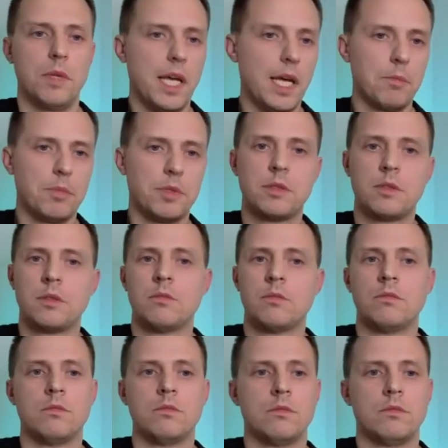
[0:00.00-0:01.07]
apps
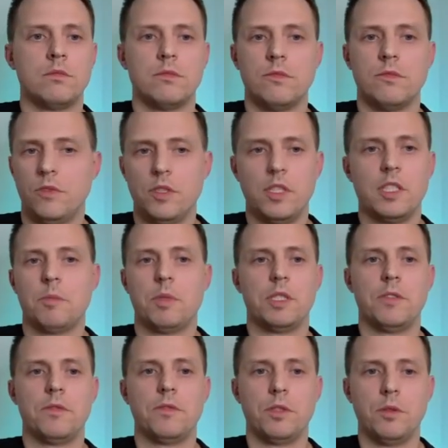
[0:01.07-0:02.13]
for the
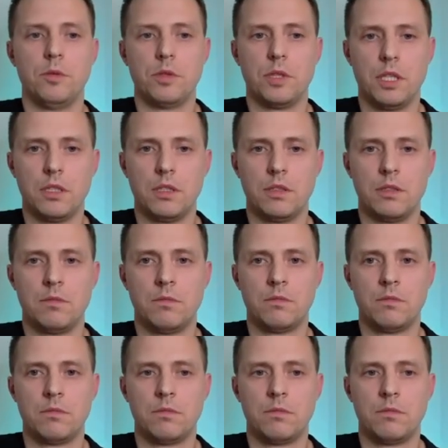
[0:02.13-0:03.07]
specific use case.